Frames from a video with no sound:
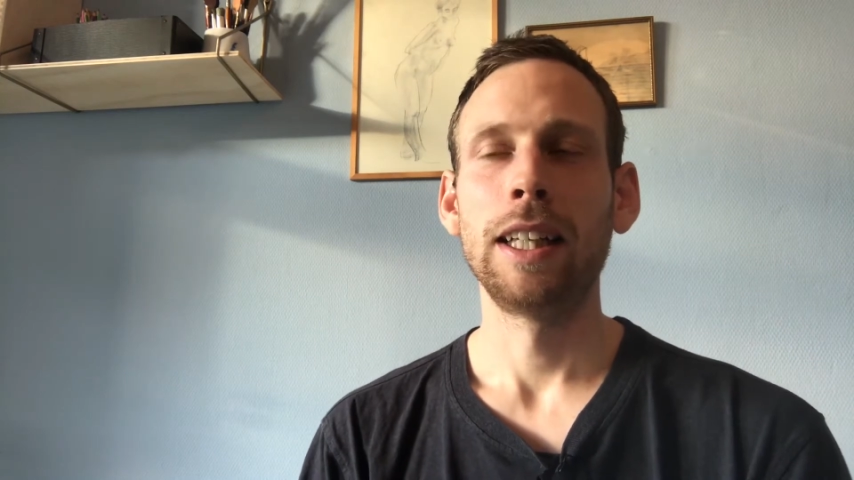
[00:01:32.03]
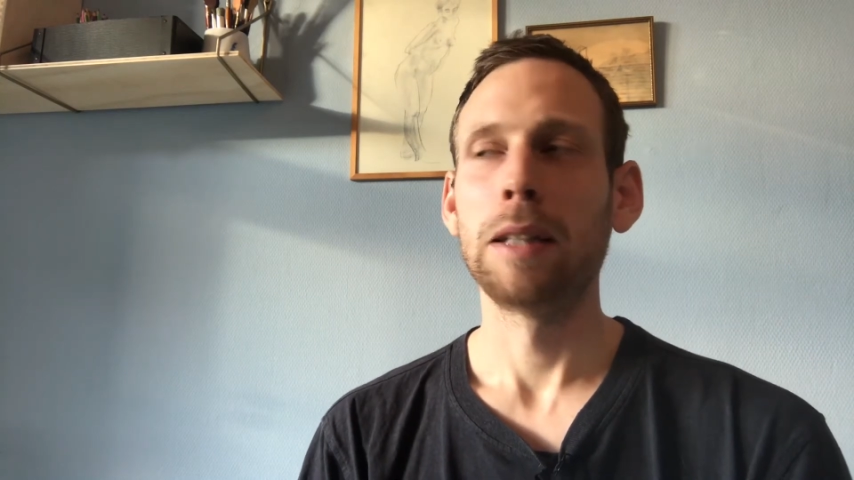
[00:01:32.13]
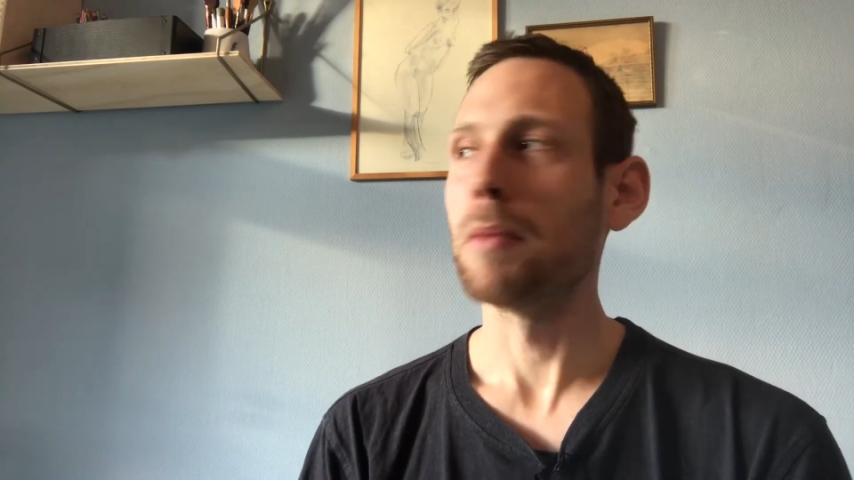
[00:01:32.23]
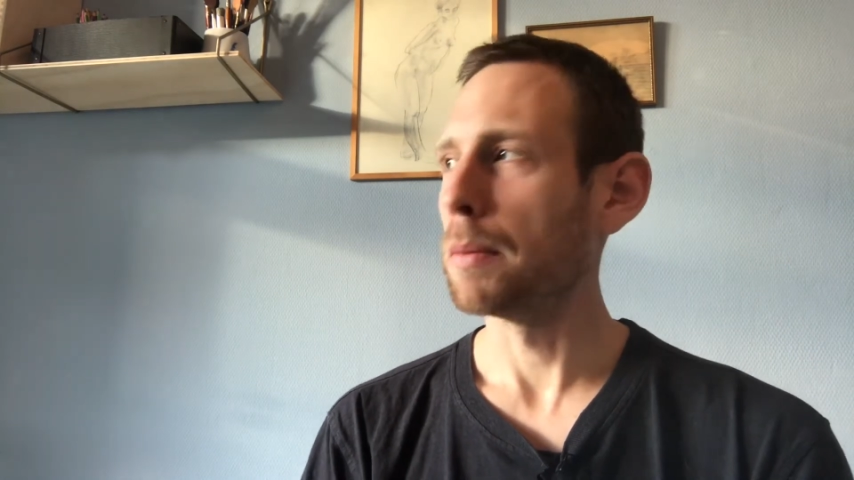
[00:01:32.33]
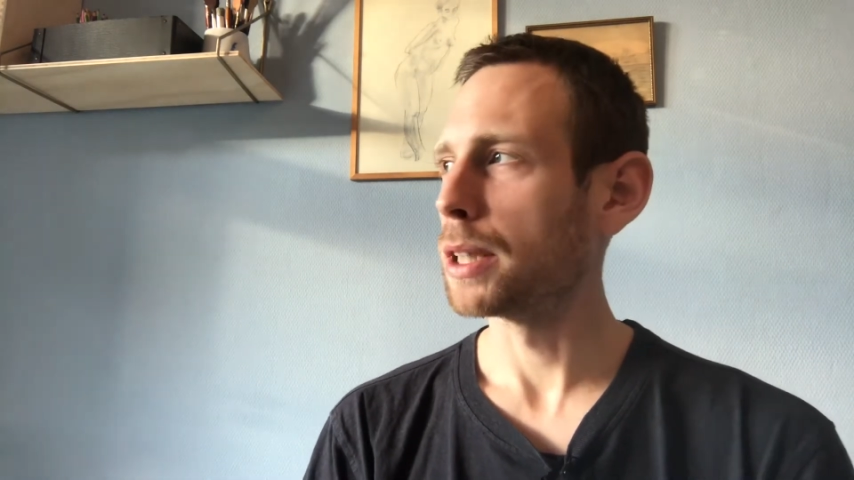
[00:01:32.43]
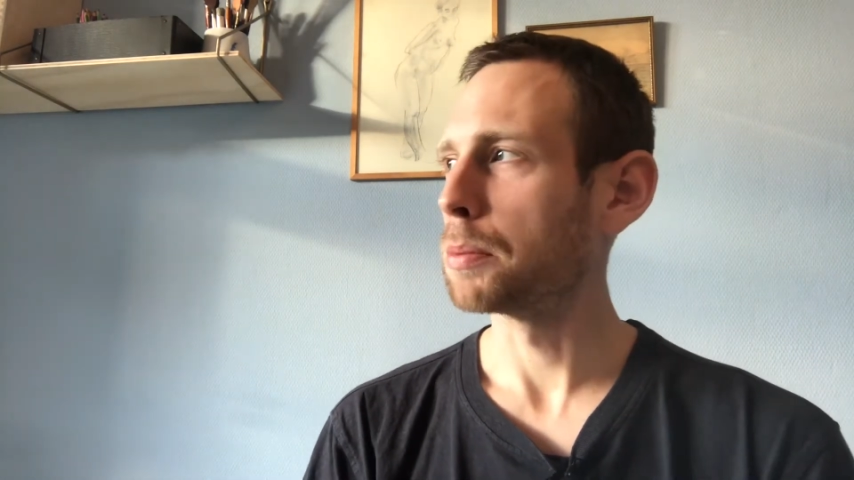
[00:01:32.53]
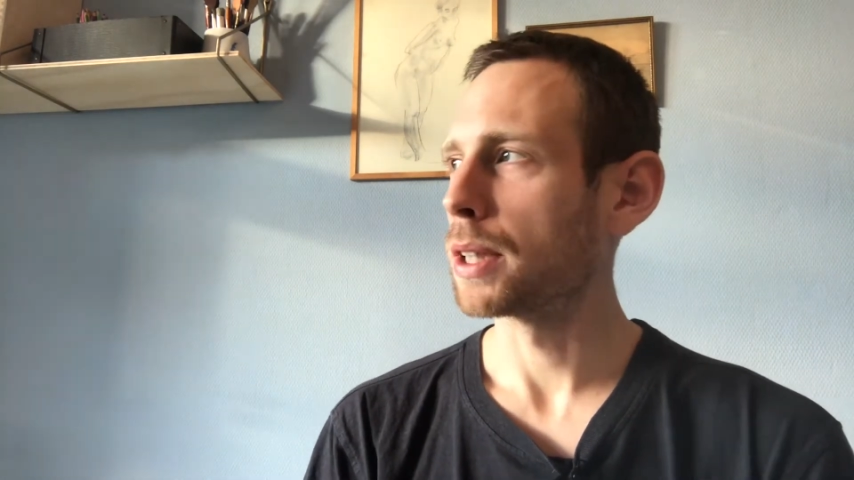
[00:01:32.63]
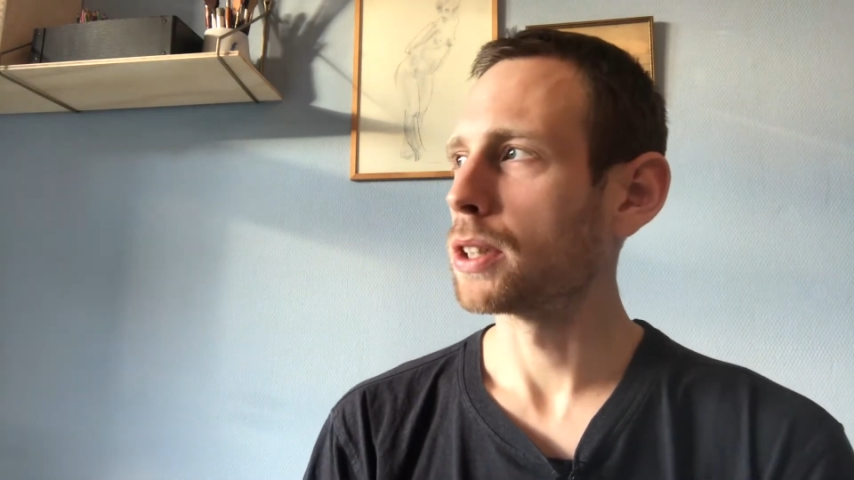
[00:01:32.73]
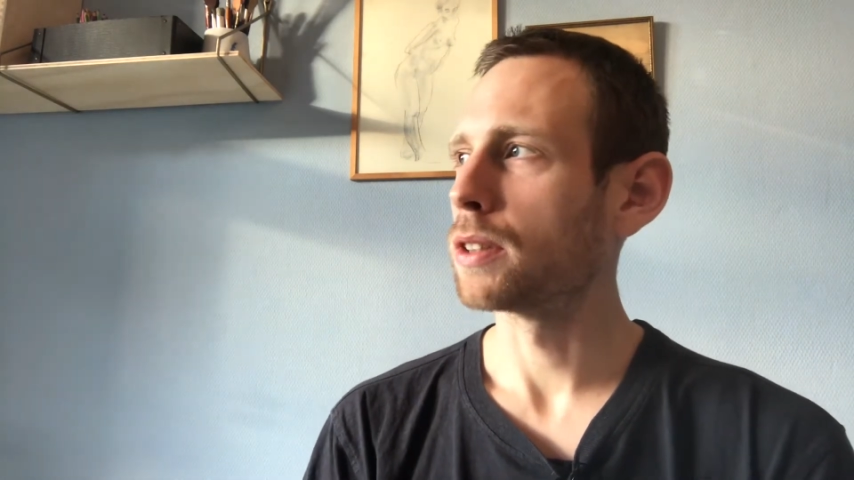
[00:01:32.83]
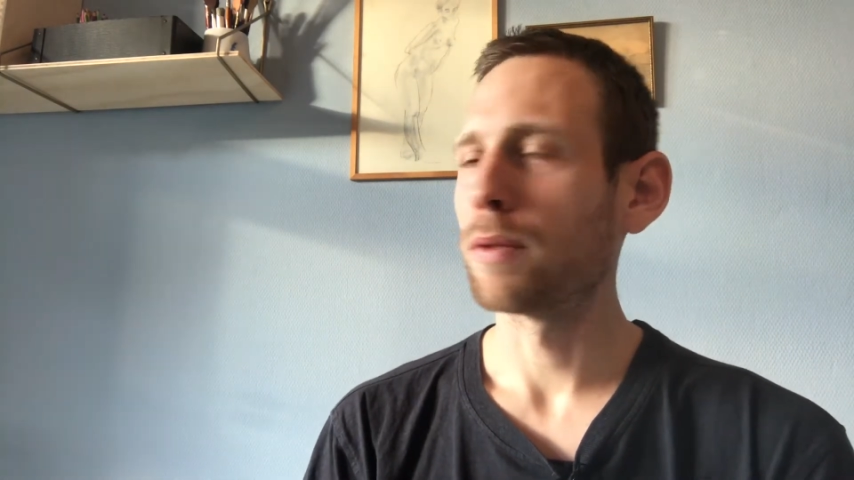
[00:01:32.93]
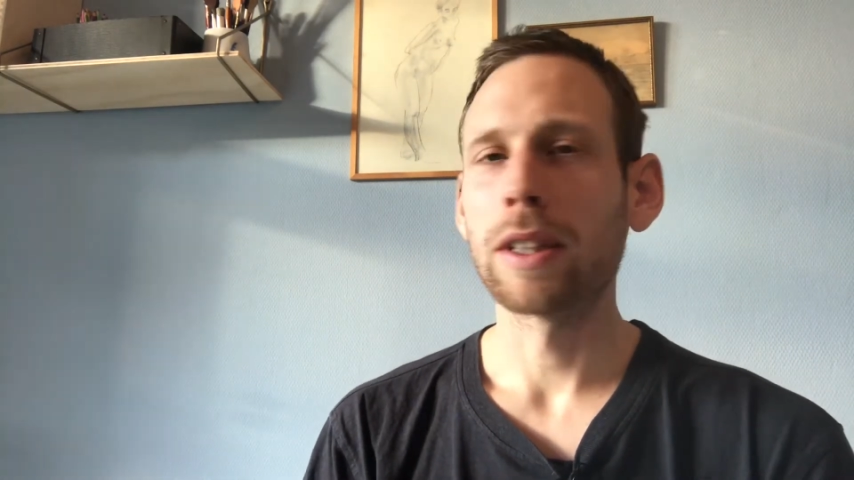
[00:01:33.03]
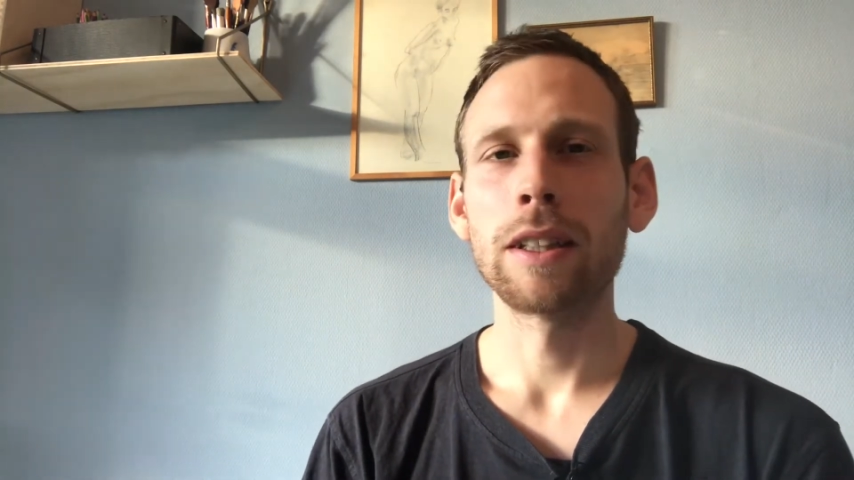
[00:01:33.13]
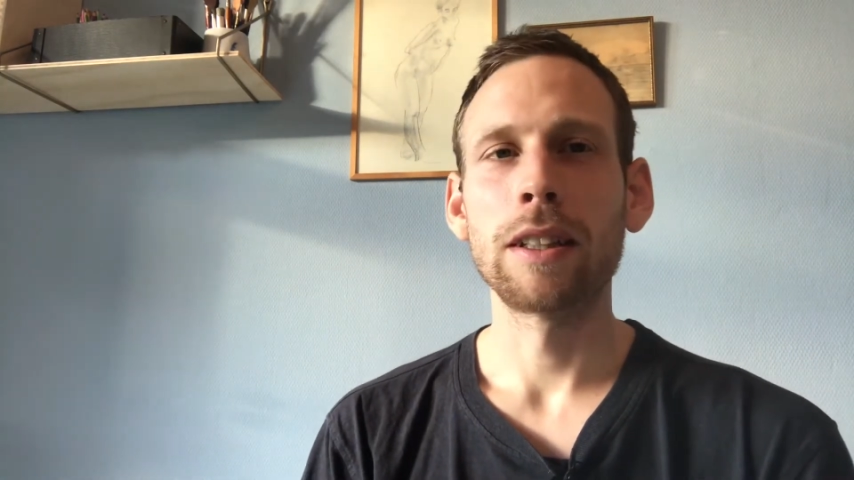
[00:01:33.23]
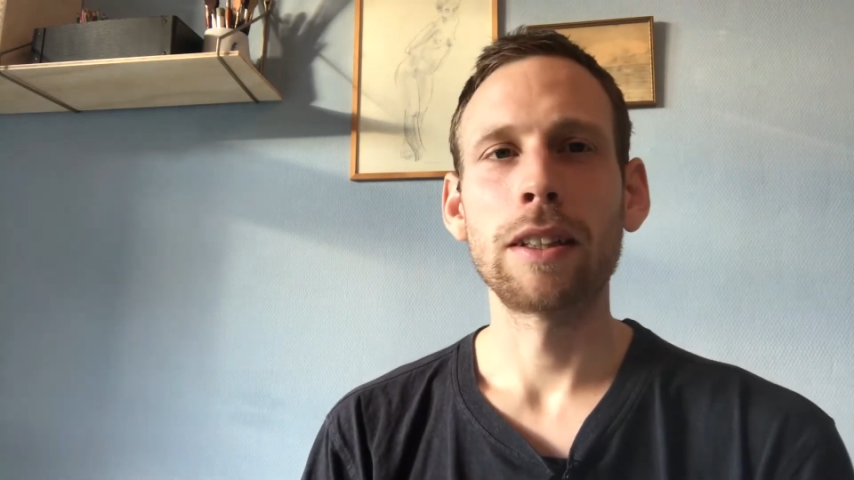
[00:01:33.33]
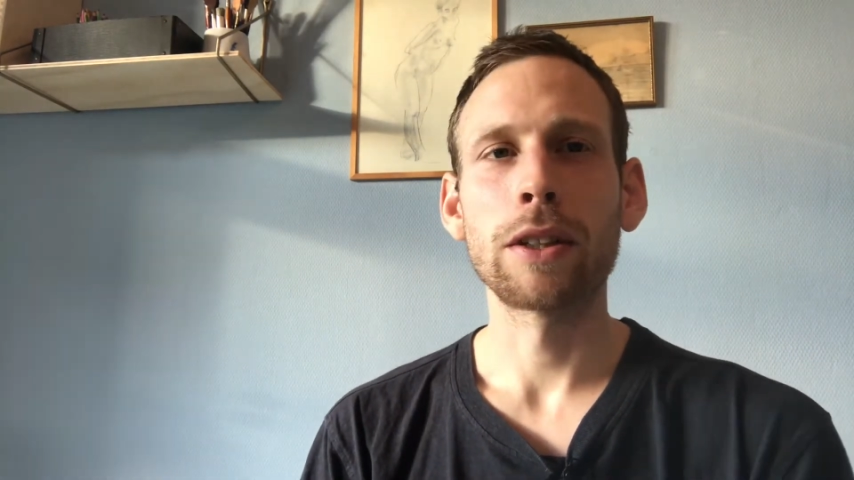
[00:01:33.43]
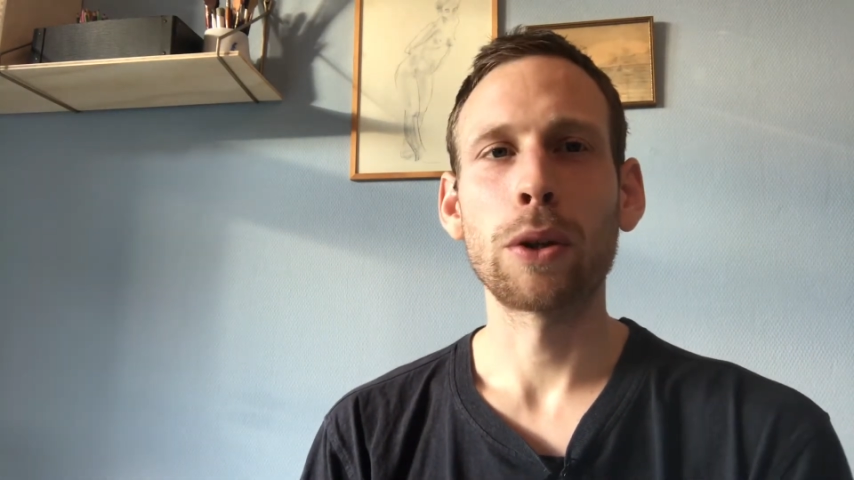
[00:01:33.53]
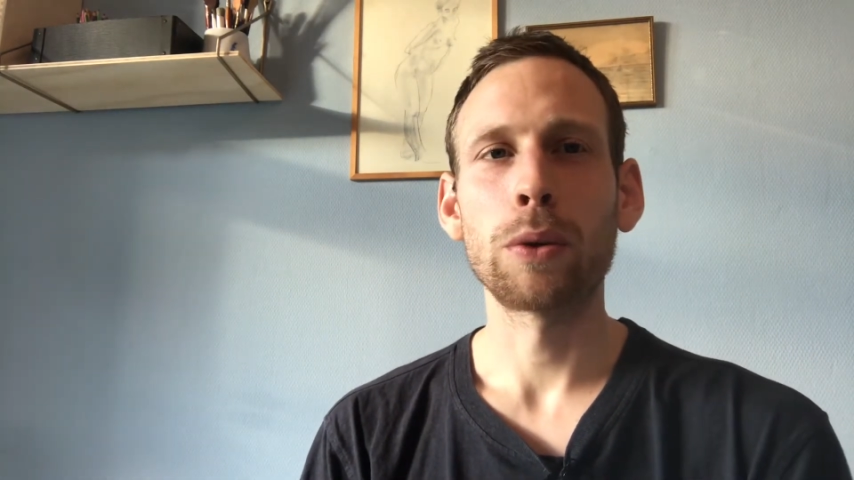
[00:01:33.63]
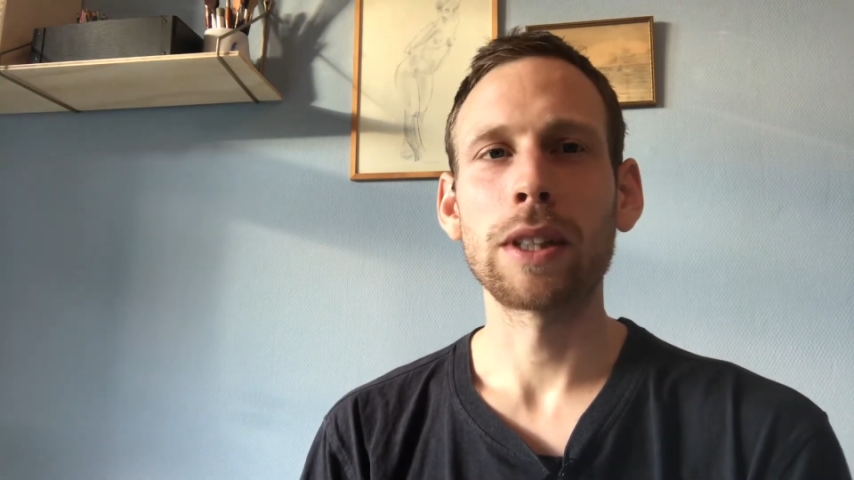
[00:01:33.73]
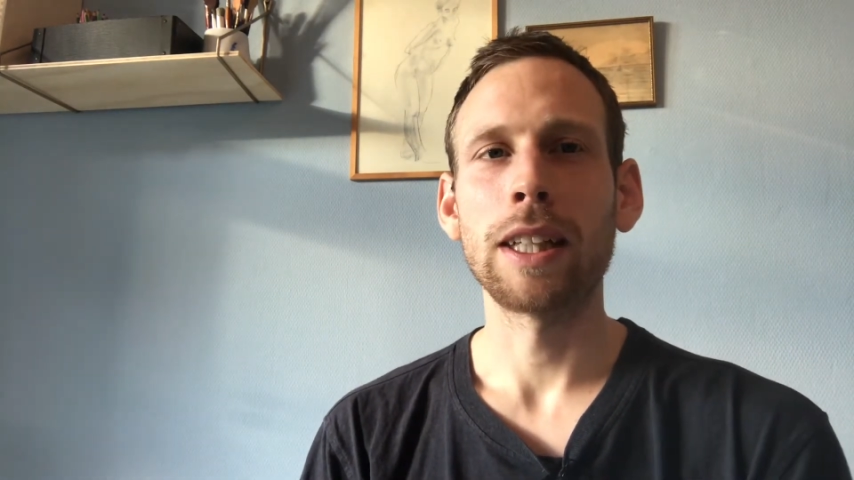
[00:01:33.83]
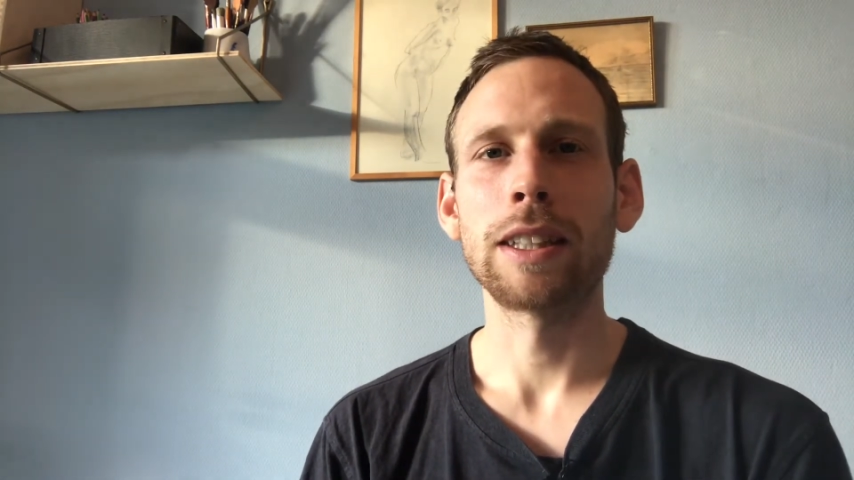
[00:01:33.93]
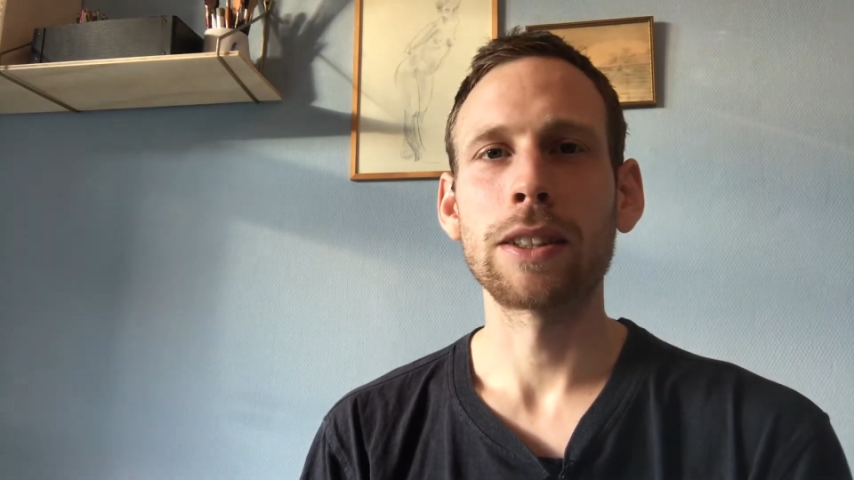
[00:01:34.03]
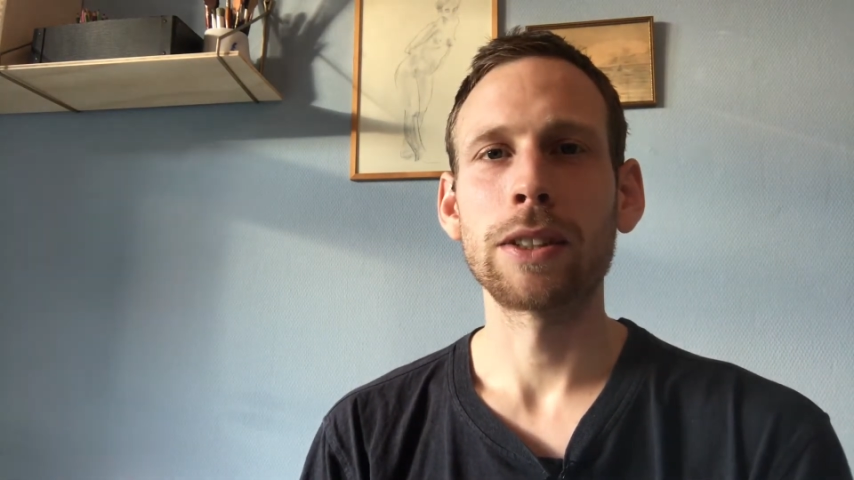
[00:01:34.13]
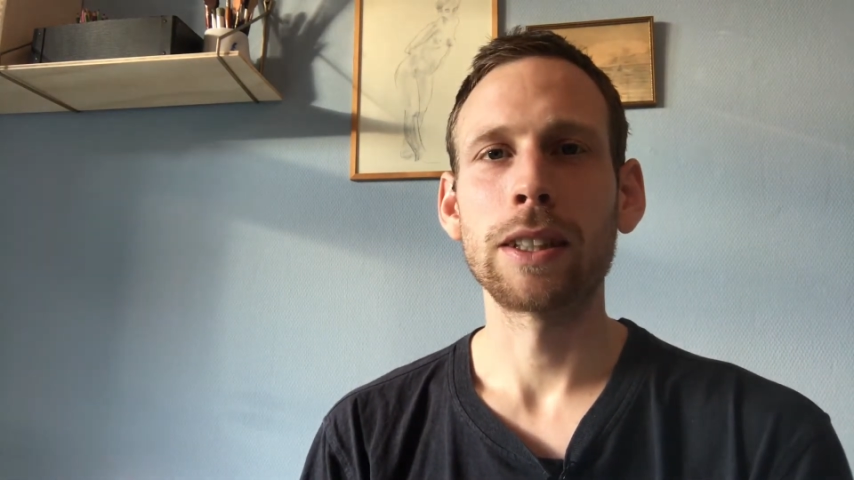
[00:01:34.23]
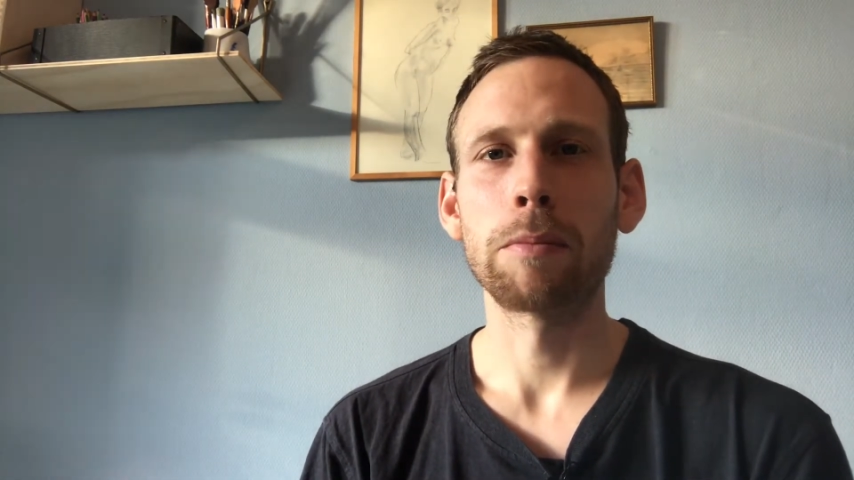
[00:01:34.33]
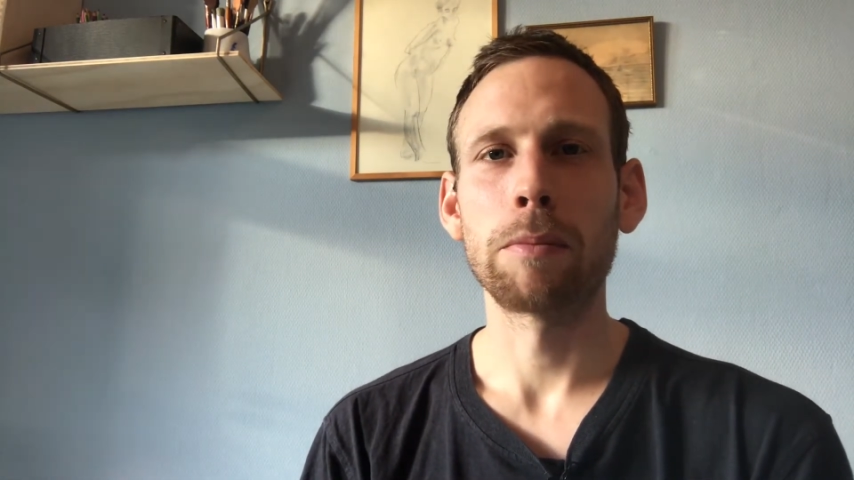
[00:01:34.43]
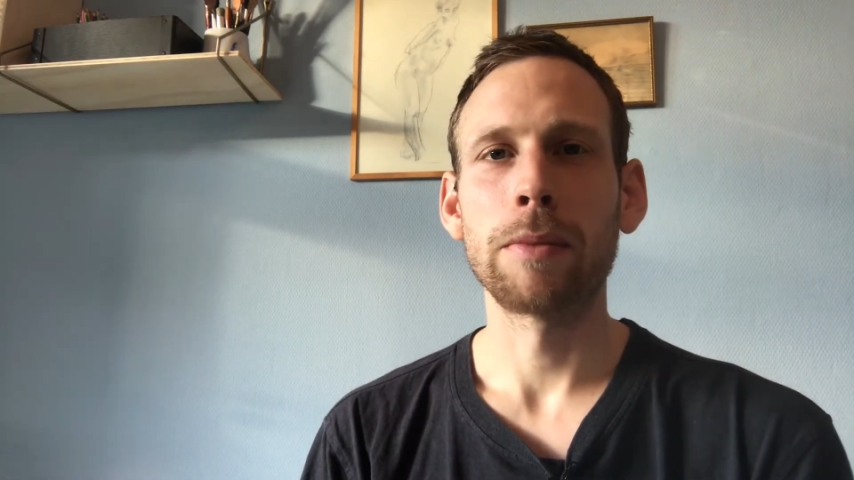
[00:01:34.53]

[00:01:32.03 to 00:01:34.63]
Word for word: maybe it's because of the the cold days or the